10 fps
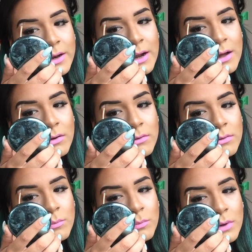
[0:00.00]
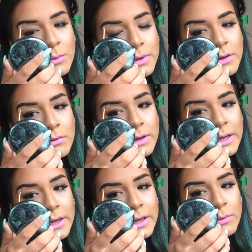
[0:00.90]
it out while we go
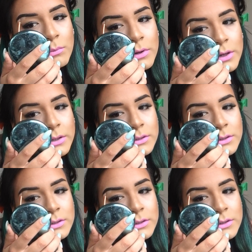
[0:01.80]
inward.